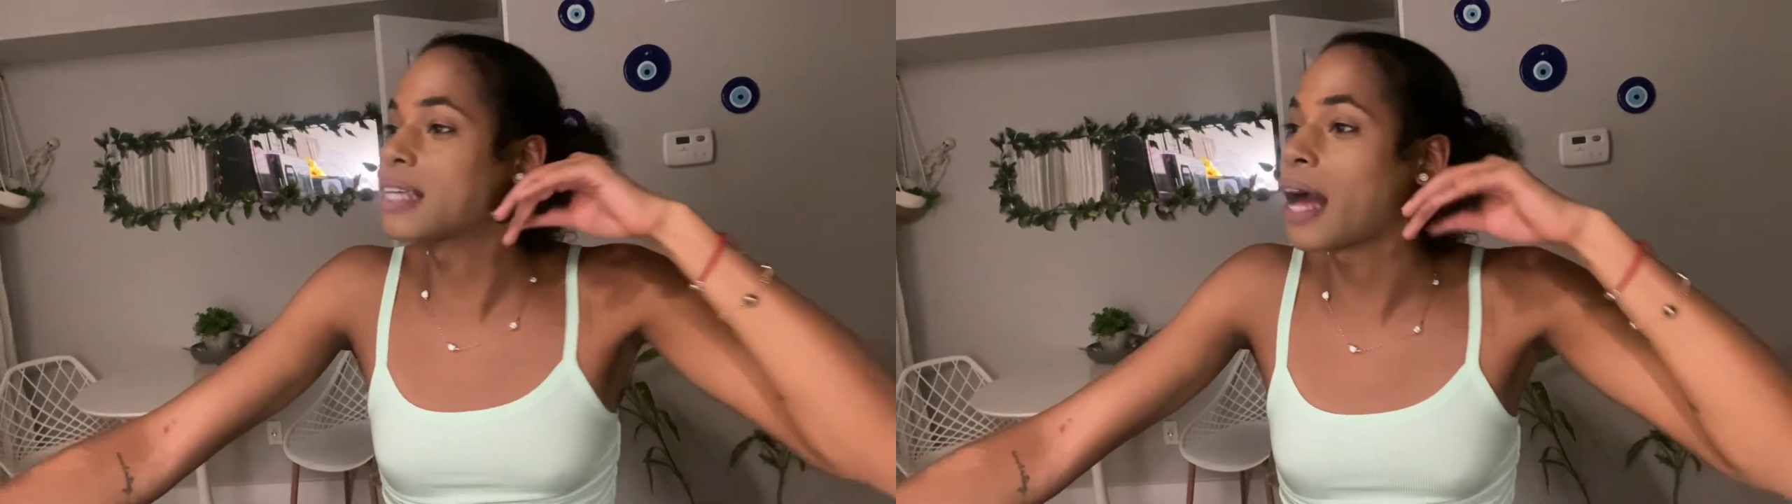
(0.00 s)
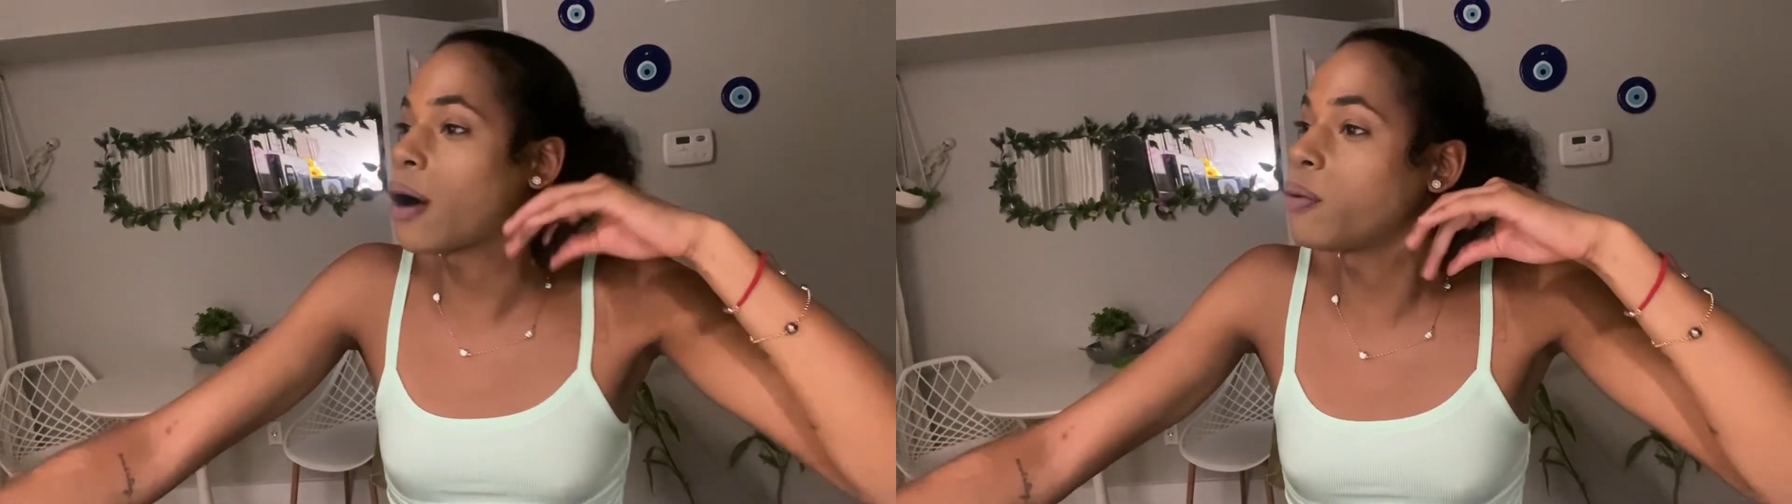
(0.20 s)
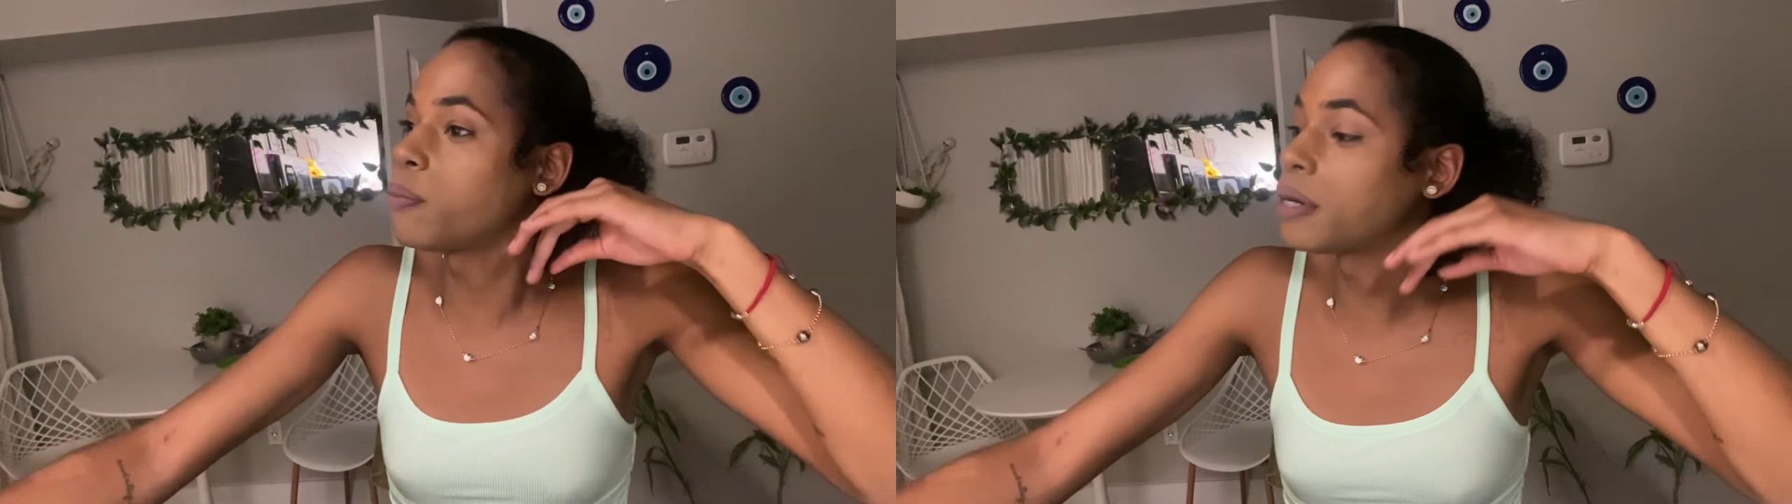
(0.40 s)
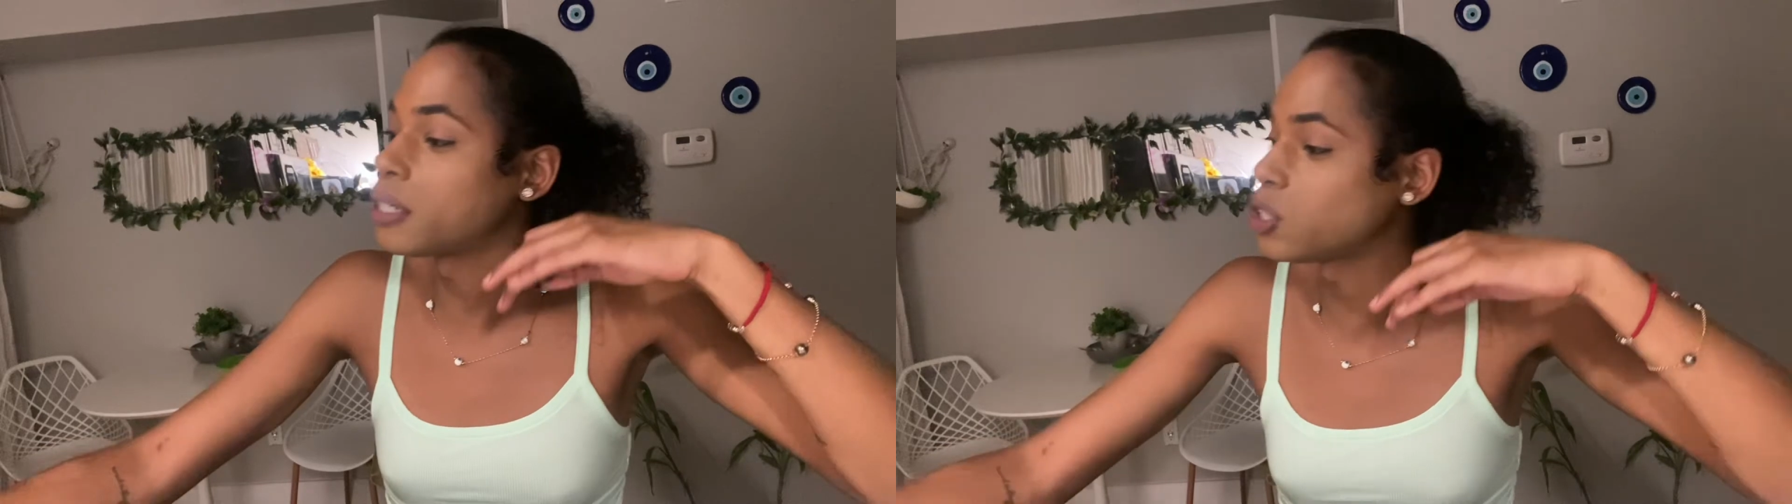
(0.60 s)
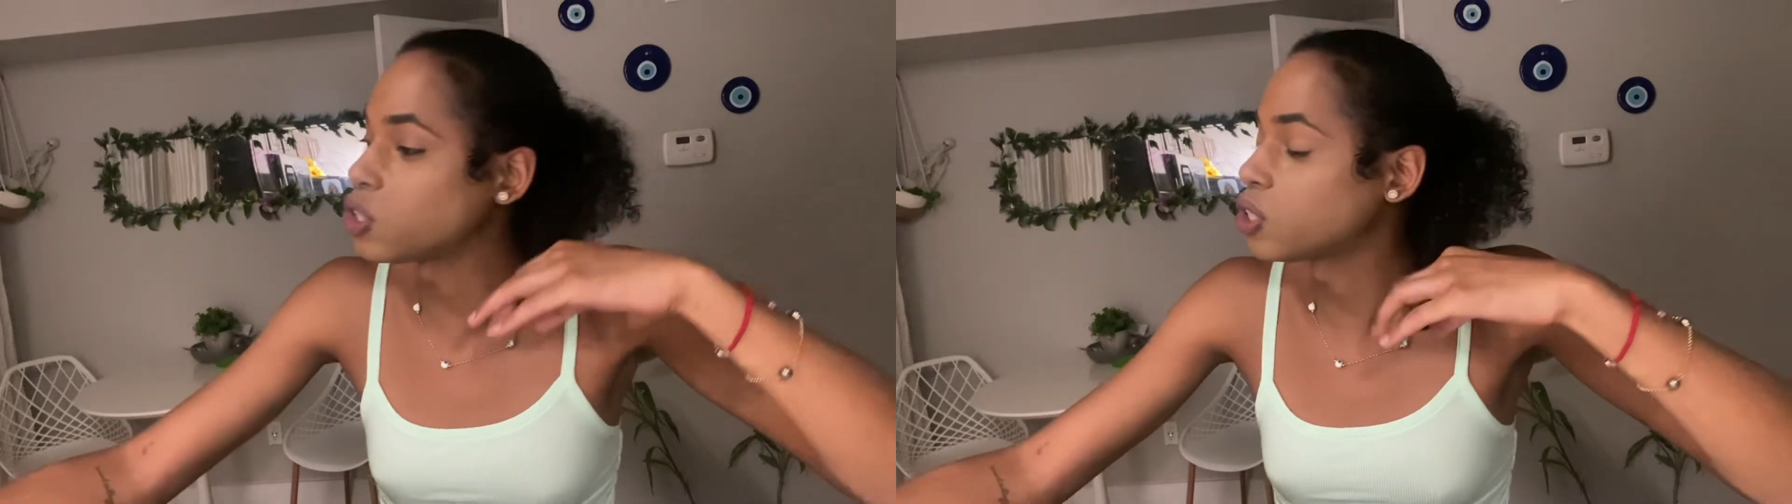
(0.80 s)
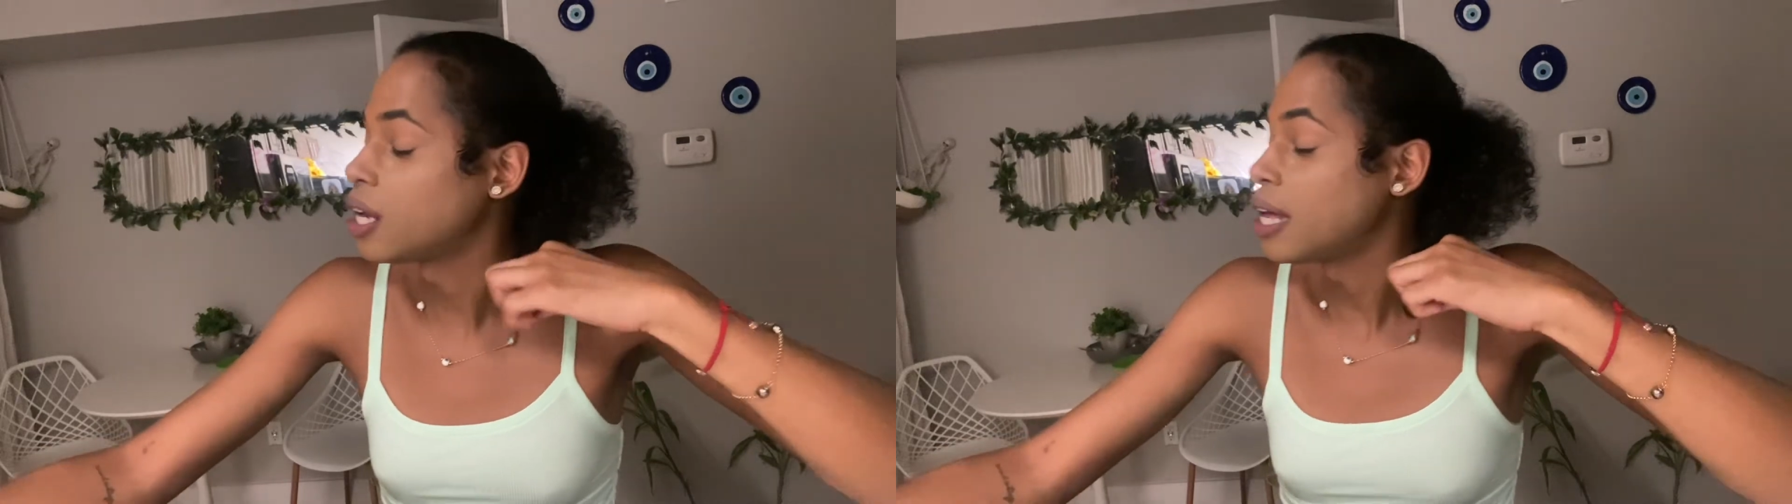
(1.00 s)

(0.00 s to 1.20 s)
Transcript: how much,